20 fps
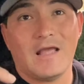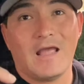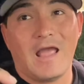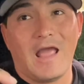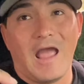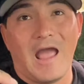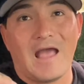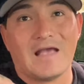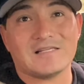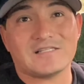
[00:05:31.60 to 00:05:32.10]

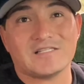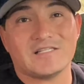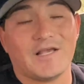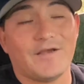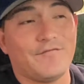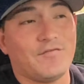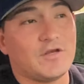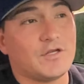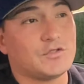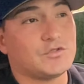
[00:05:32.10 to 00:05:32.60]
at
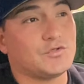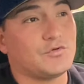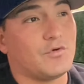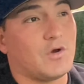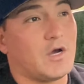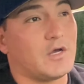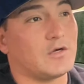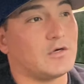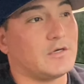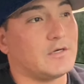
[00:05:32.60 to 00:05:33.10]

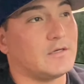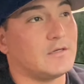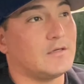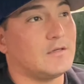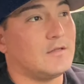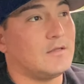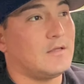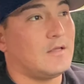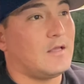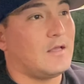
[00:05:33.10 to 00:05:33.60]
7200.
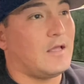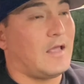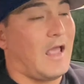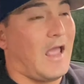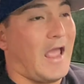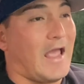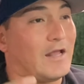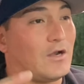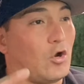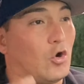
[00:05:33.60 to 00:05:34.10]

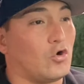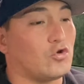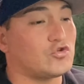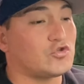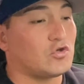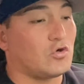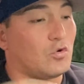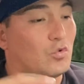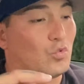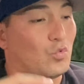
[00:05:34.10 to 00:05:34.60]
And
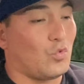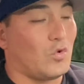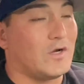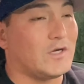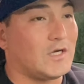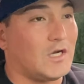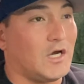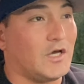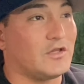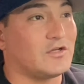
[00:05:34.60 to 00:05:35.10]
also
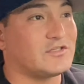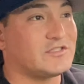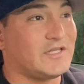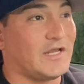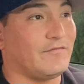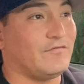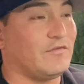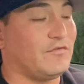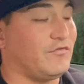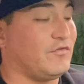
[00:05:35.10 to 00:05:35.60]
one other
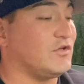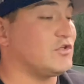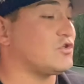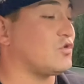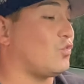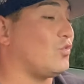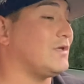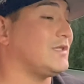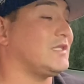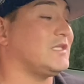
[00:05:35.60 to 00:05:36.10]
safety feature
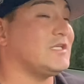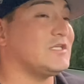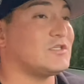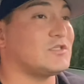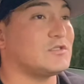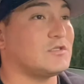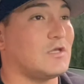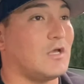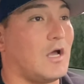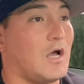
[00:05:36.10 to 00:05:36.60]
with
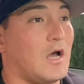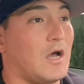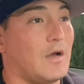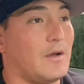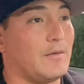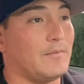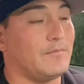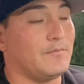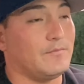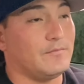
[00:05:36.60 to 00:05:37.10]
this
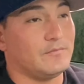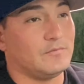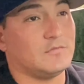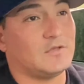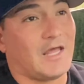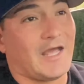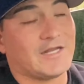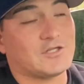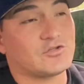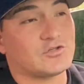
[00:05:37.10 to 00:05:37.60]

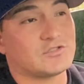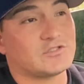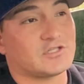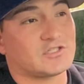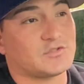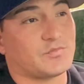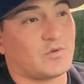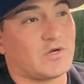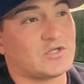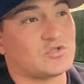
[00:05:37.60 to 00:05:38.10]

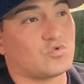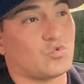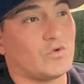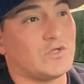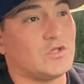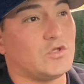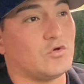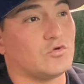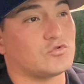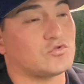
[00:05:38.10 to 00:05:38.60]
Nitrousexpress
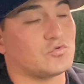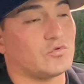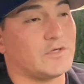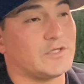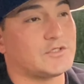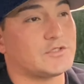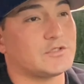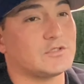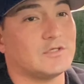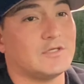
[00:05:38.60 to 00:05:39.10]
window
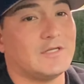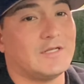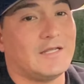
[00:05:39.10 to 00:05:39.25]
switch